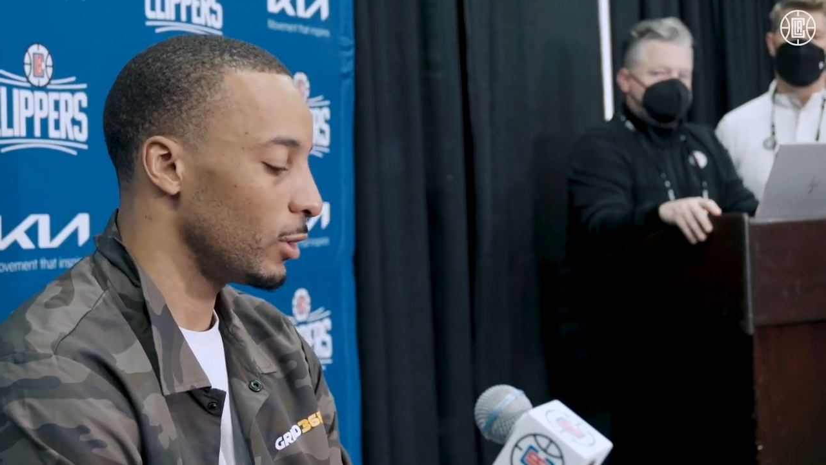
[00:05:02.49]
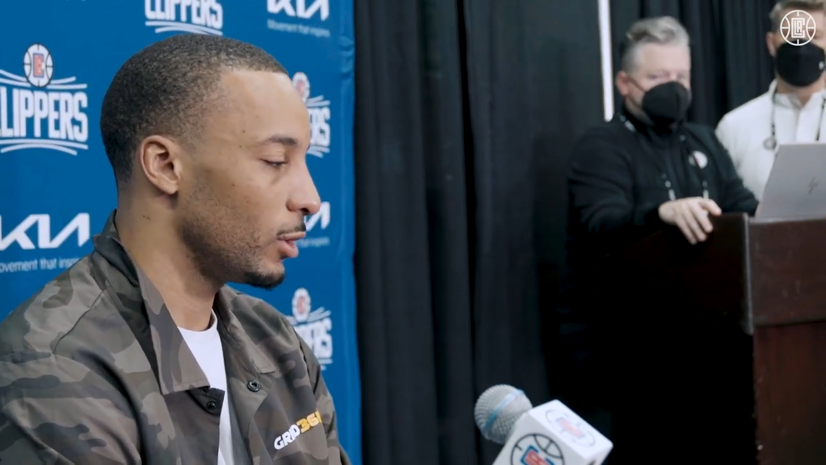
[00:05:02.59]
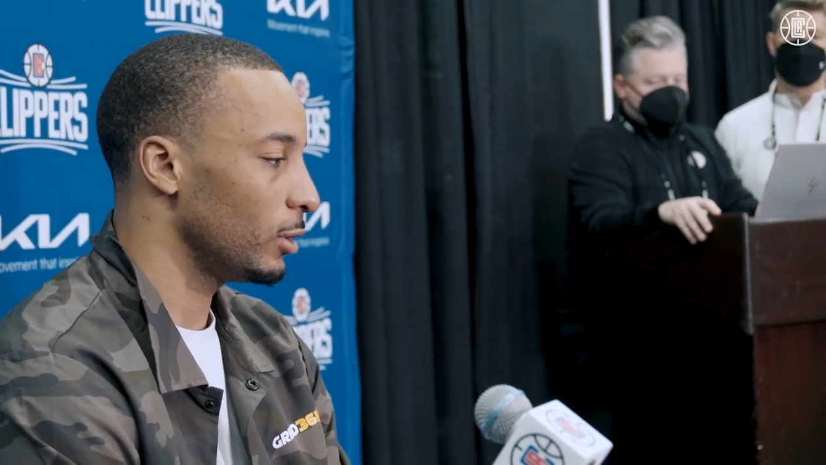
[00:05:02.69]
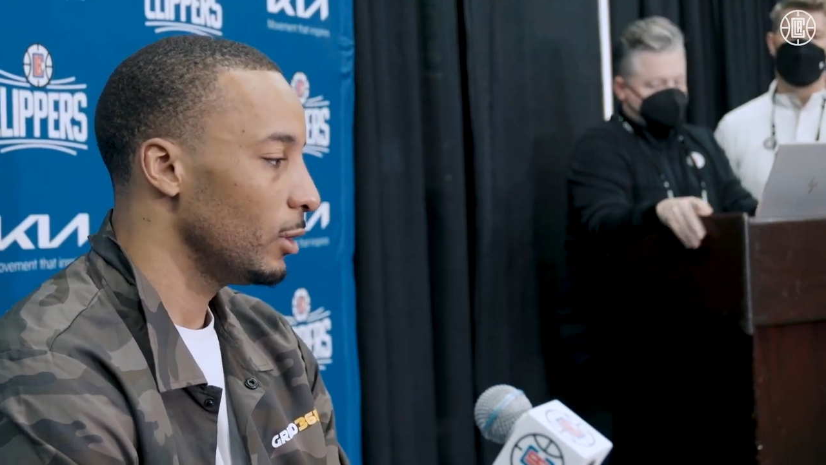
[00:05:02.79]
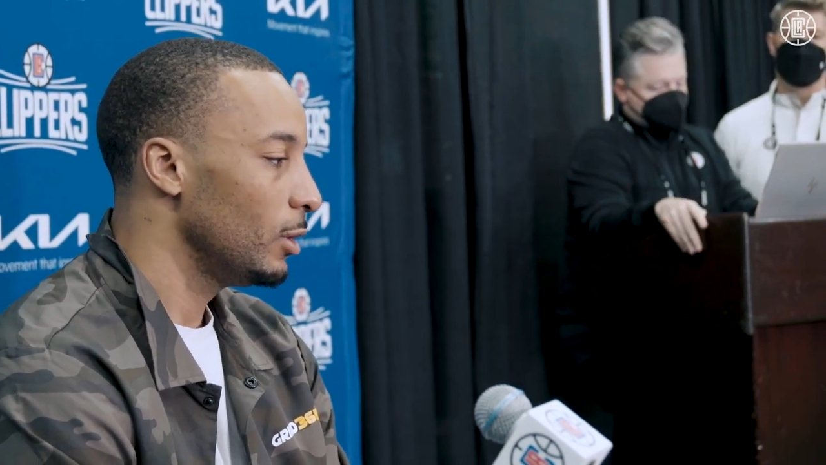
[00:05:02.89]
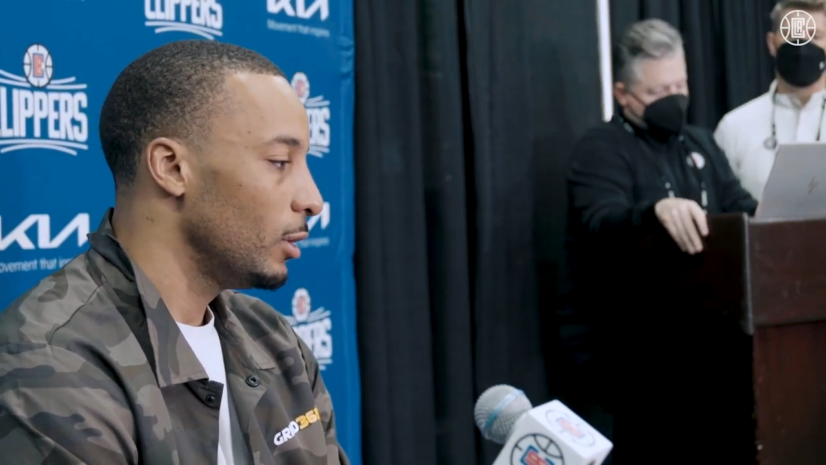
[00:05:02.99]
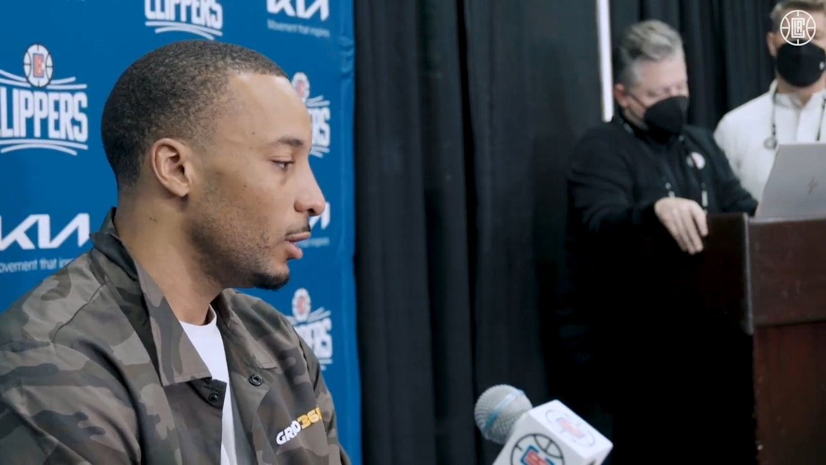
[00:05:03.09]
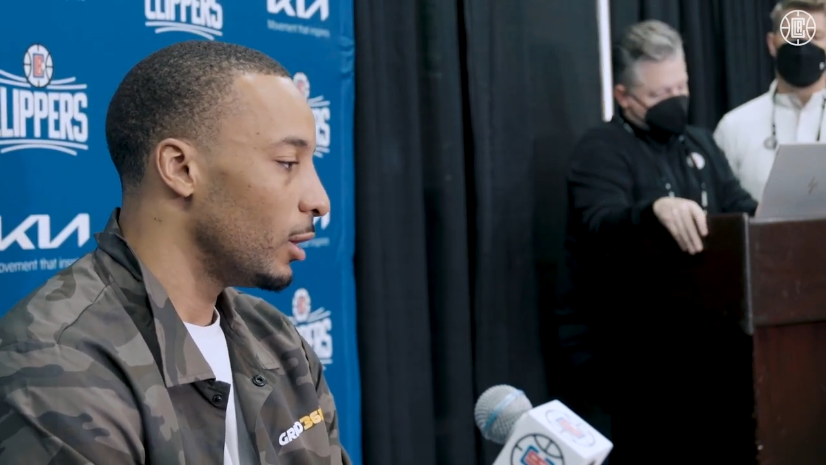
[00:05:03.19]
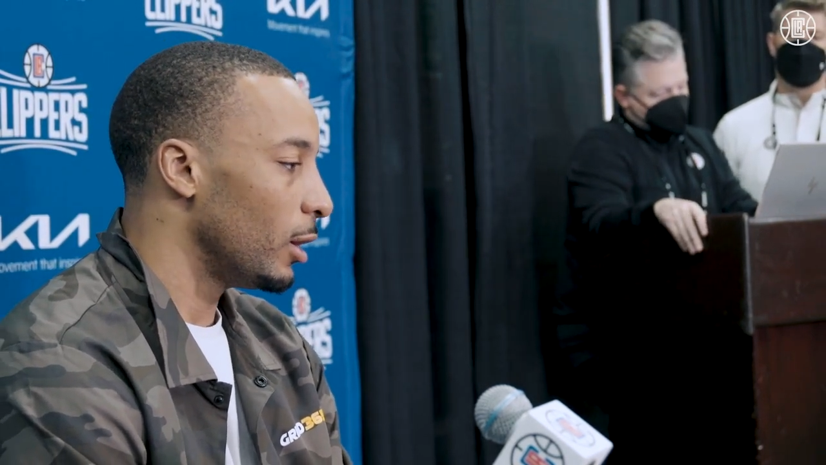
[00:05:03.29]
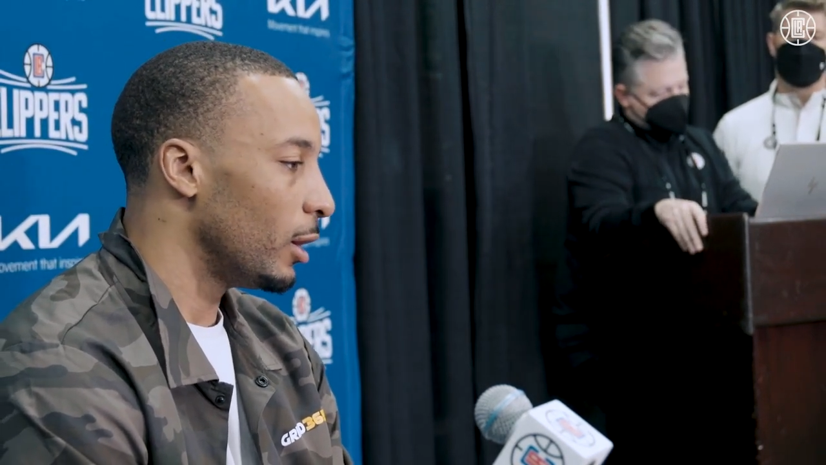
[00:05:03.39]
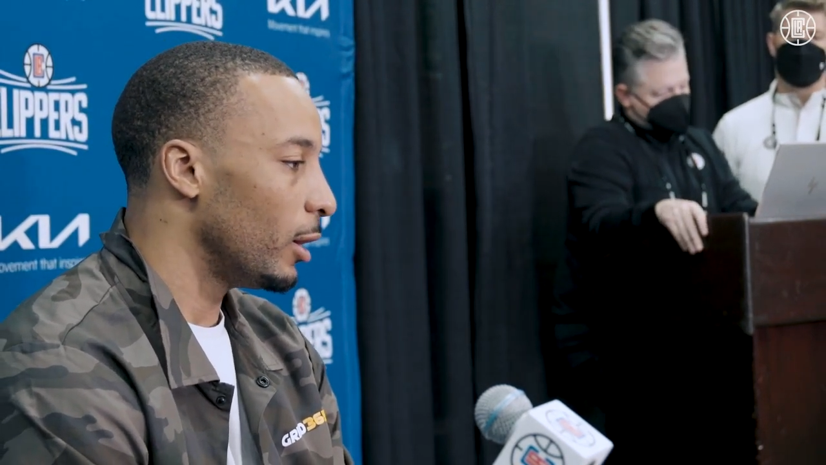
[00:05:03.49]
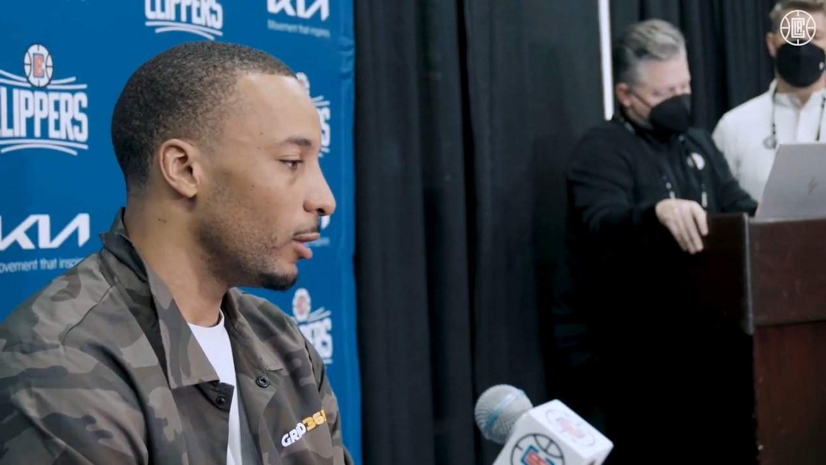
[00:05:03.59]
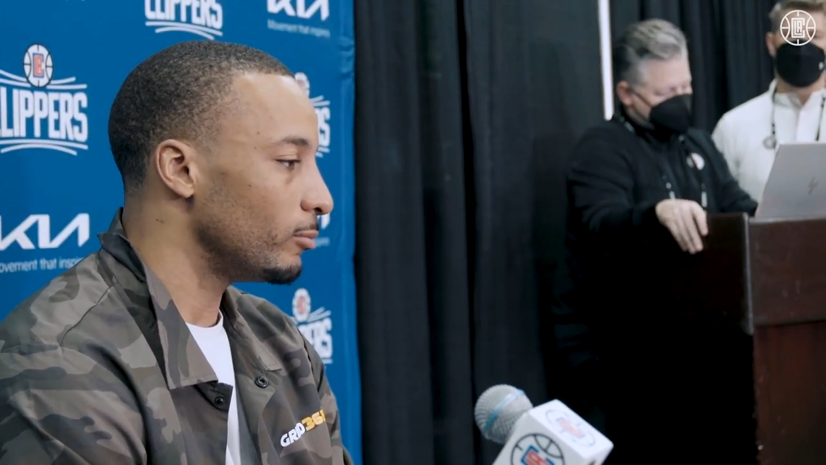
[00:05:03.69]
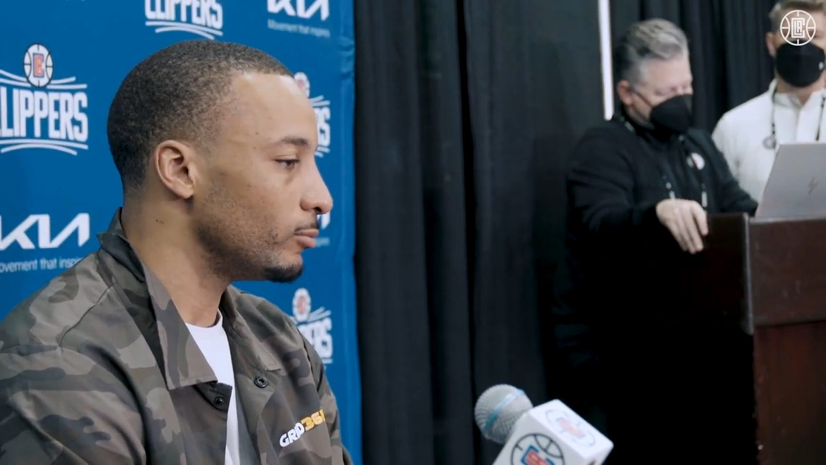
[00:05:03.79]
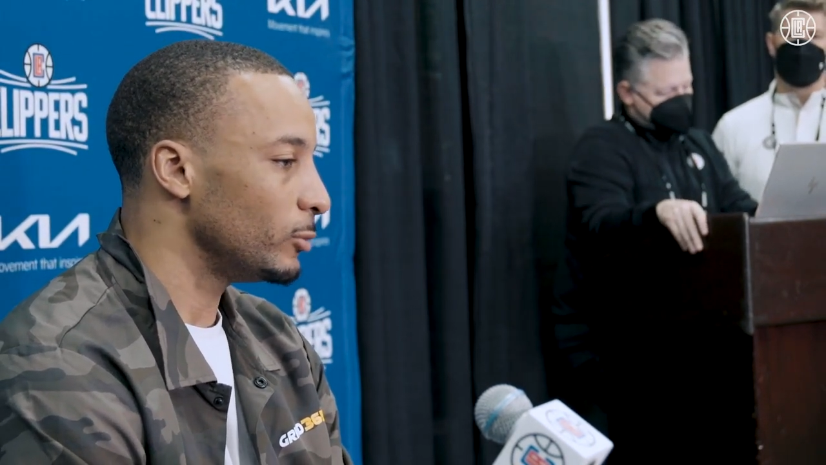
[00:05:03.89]
on,
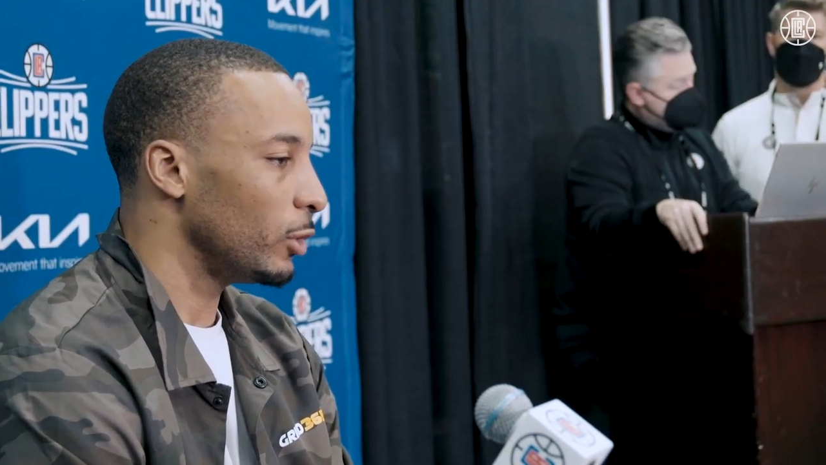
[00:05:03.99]
you